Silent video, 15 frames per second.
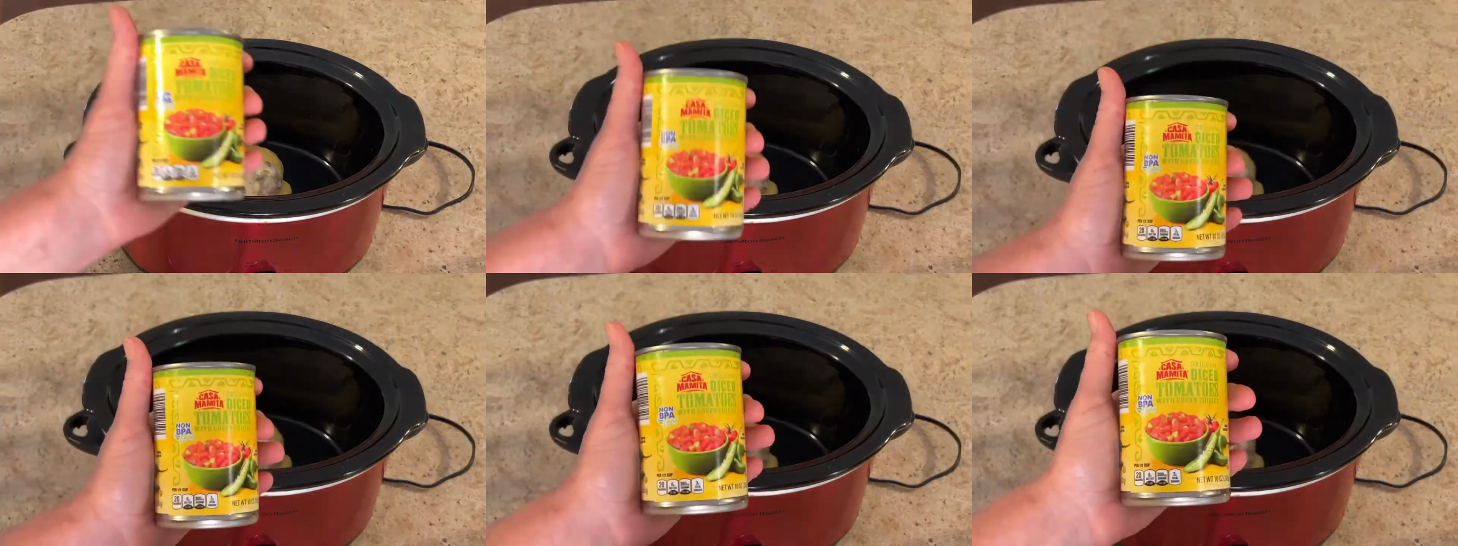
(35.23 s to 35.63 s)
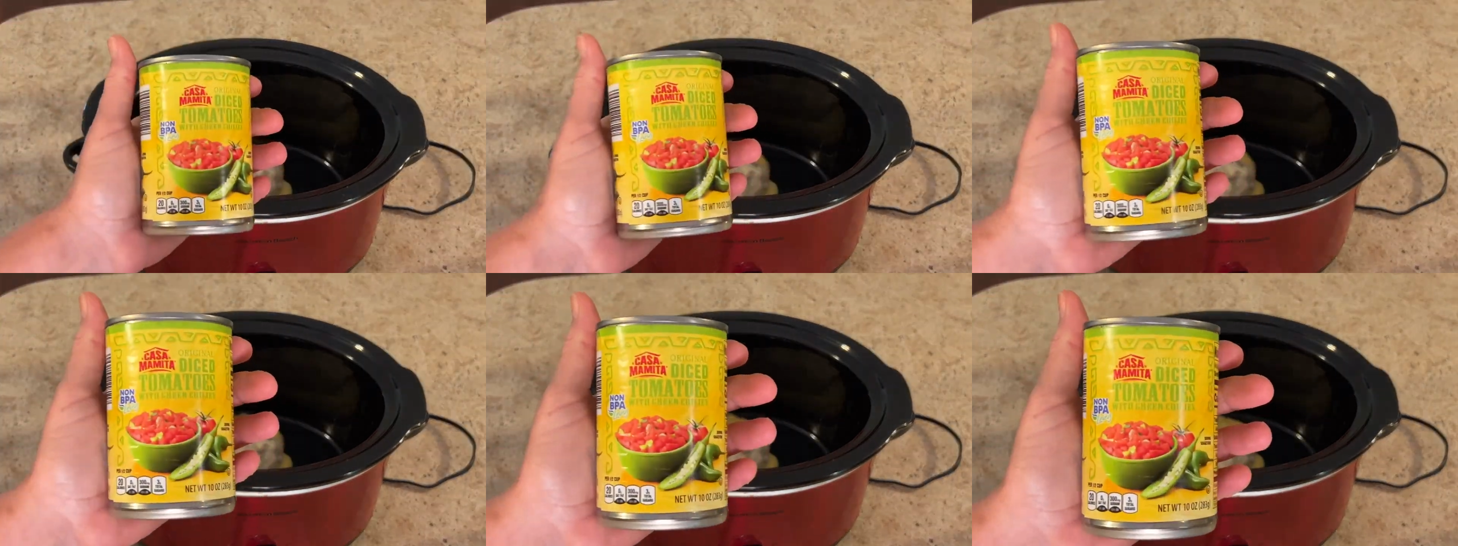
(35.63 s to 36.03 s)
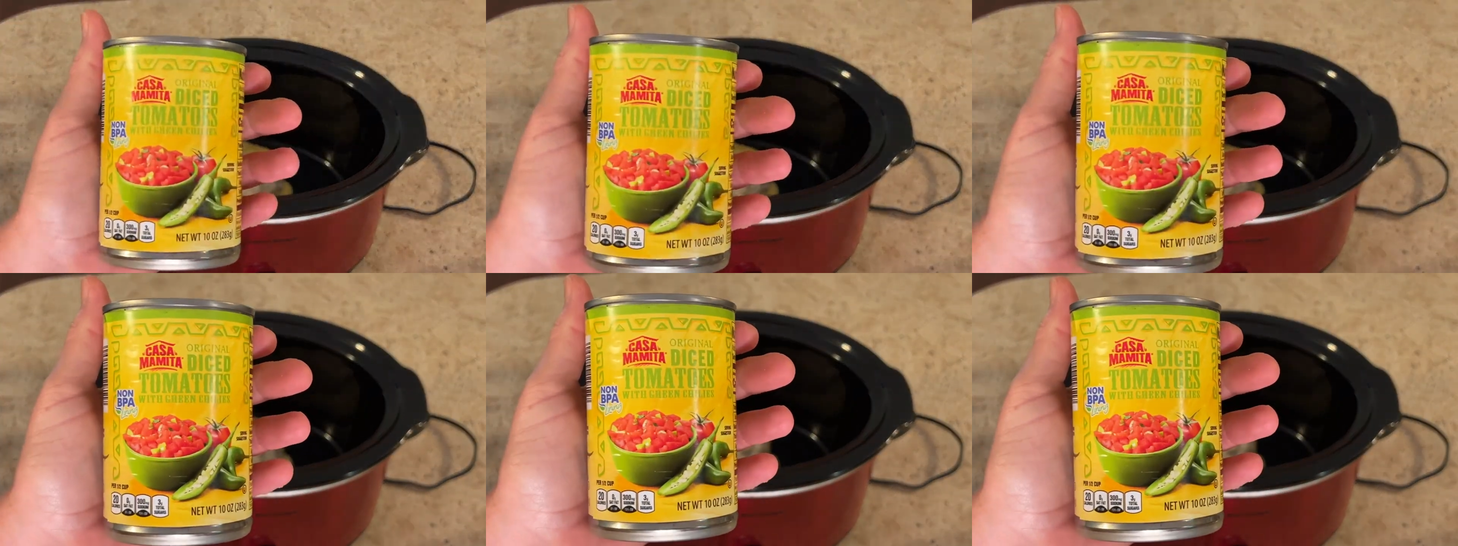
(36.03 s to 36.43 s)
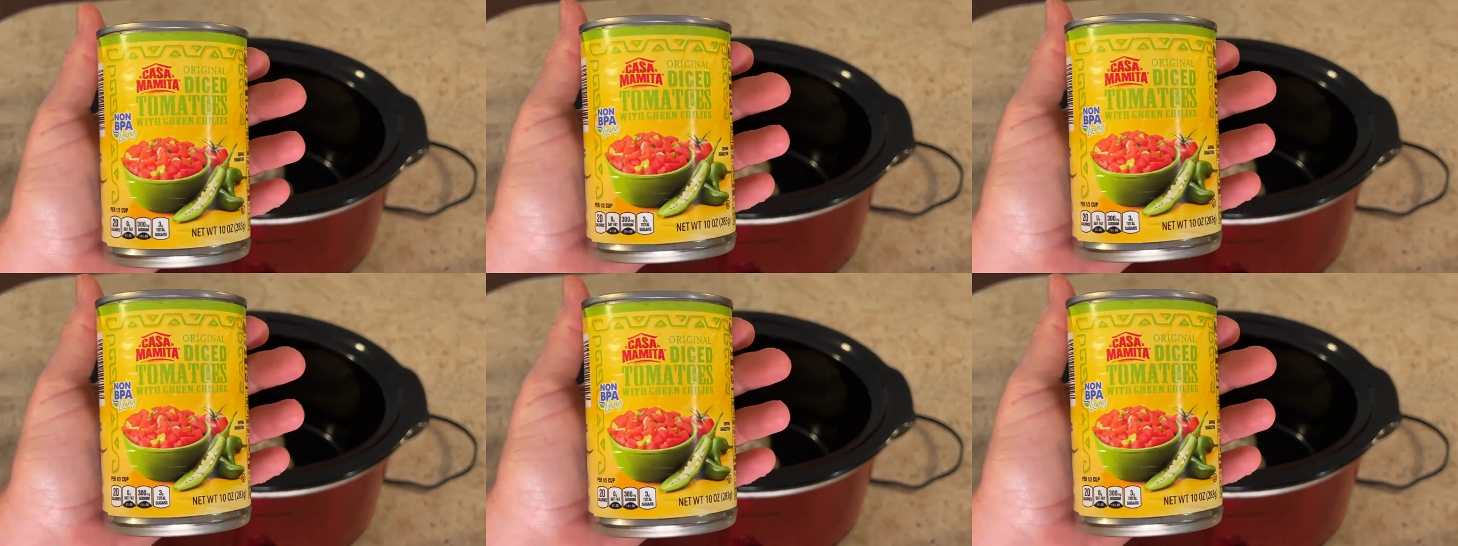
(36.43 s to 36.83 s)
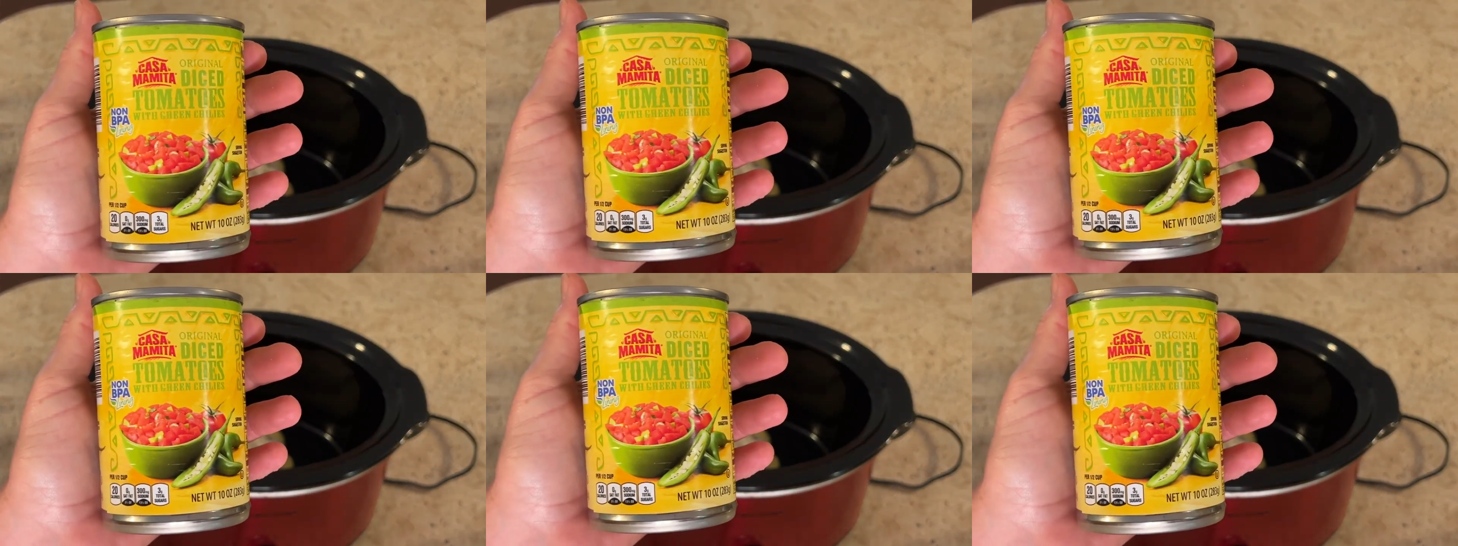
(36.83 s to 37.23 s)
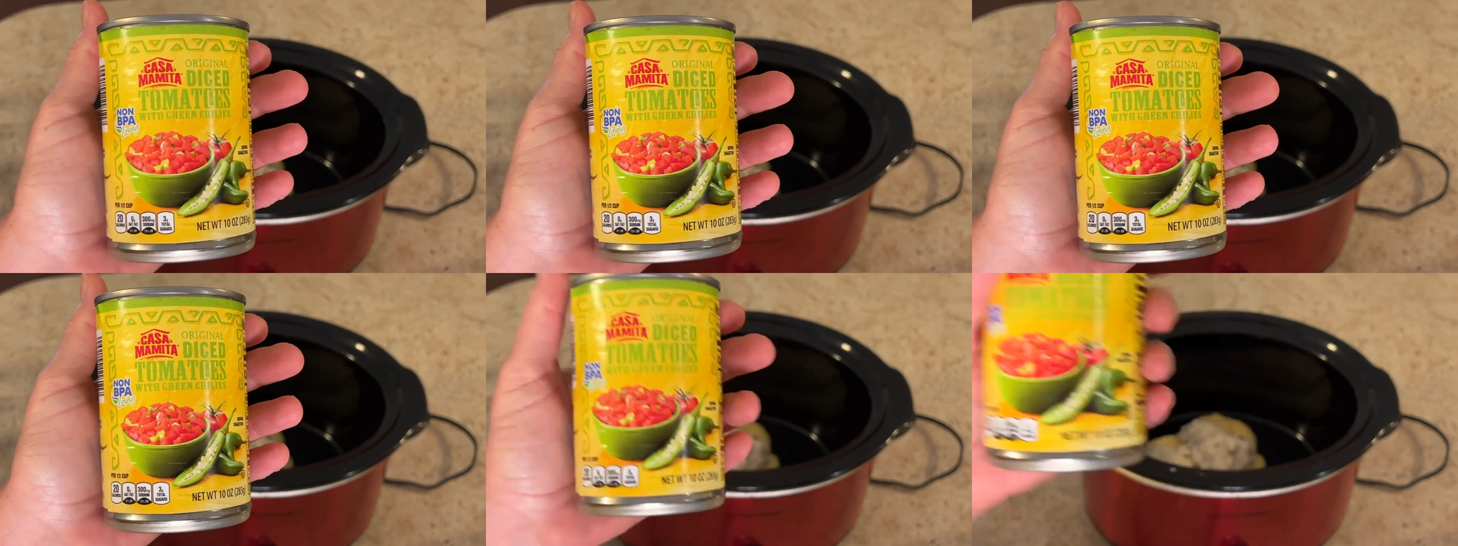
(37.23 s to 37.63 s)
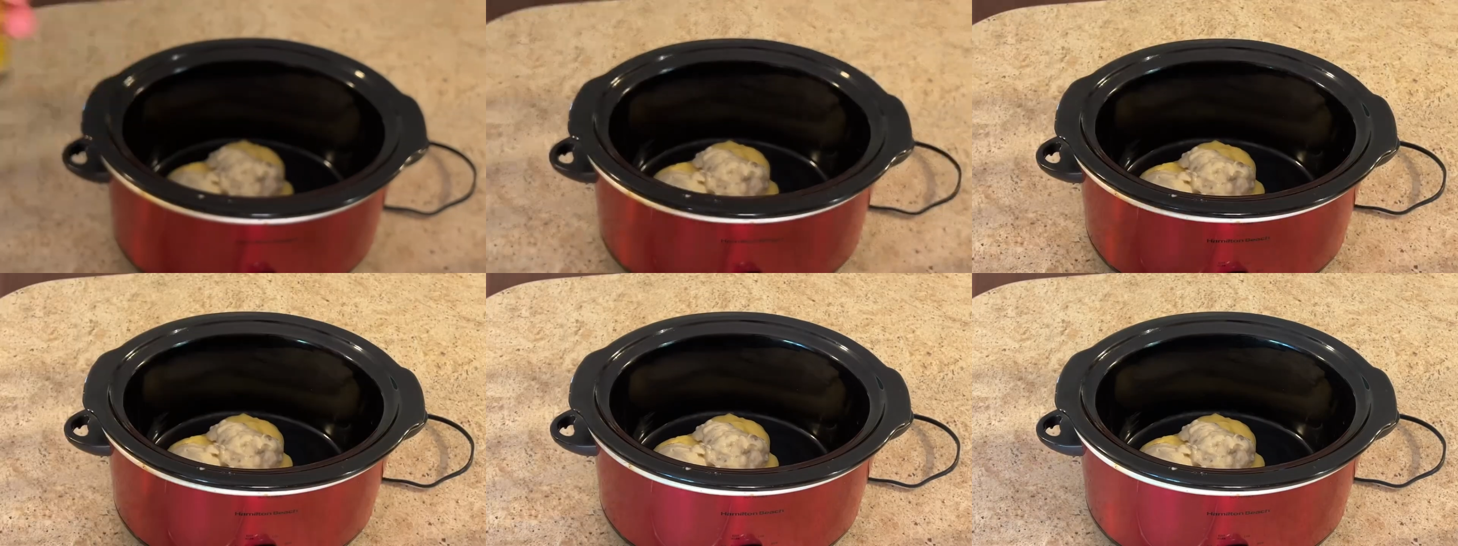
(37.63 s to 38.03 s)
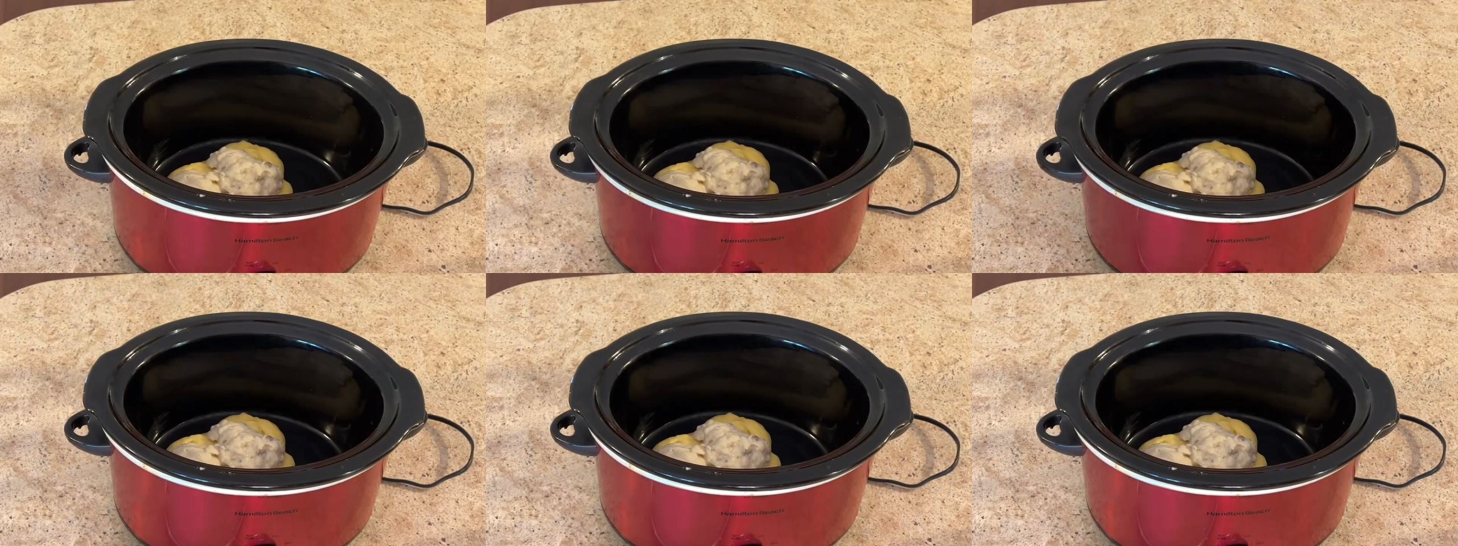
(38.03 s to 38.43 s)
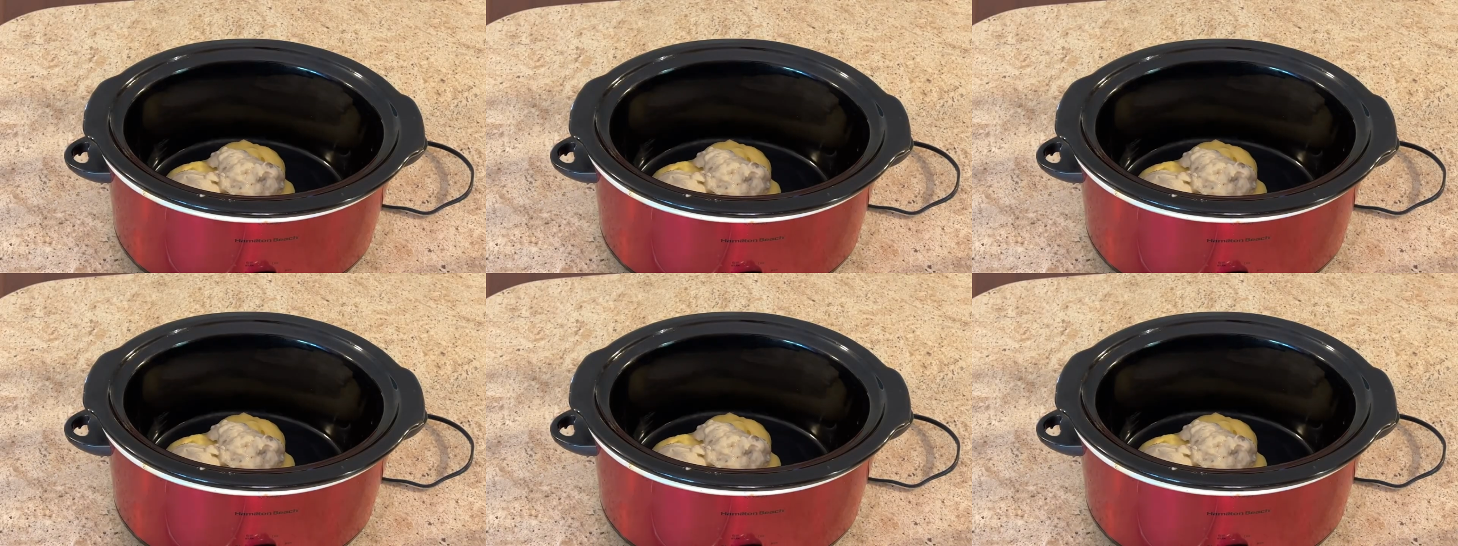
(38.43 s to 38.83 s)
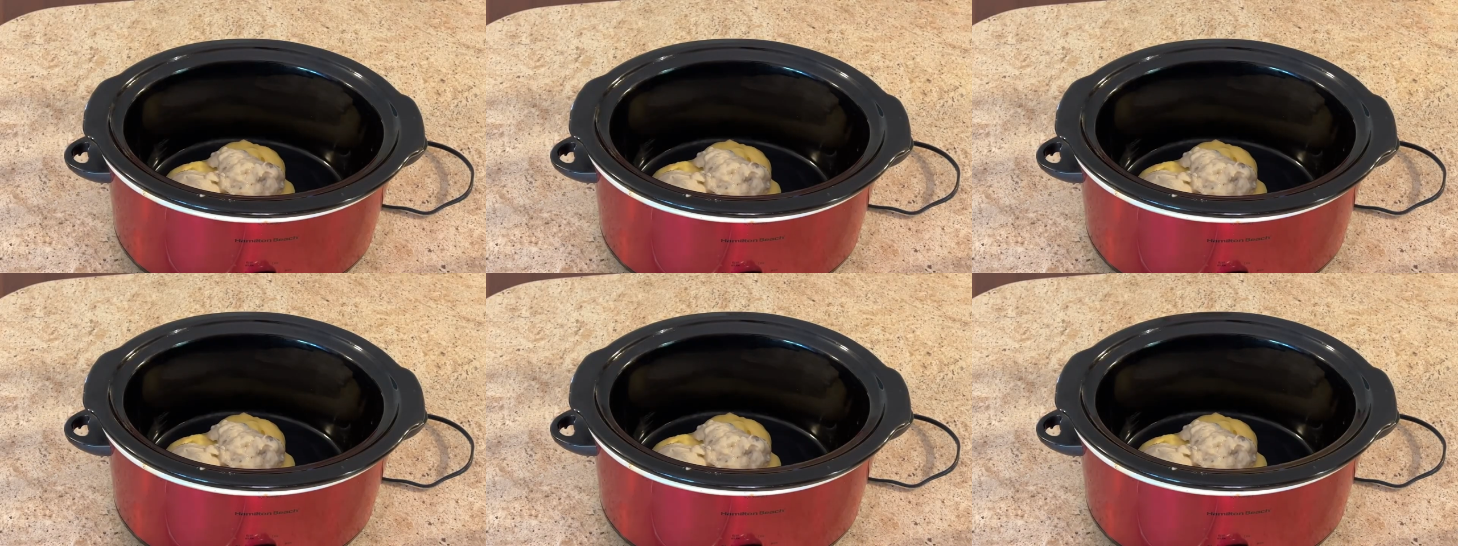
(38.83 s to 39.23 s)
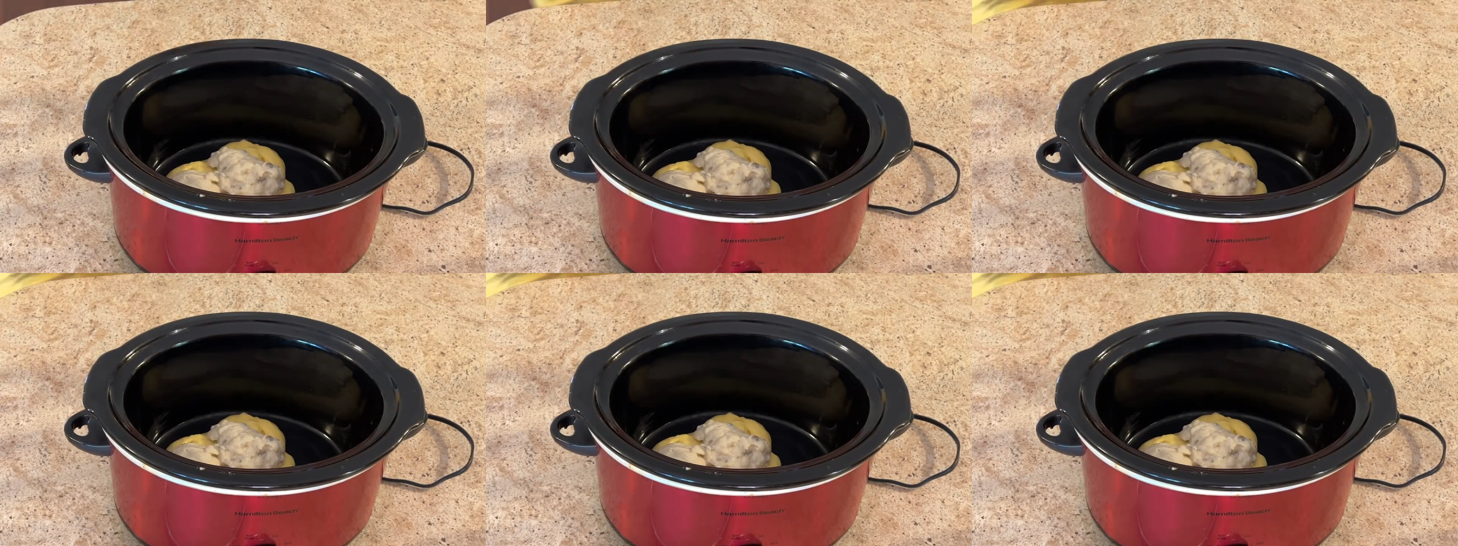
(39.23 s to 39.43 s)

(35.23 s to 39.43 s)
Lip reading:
Nobody's mouth can be seen.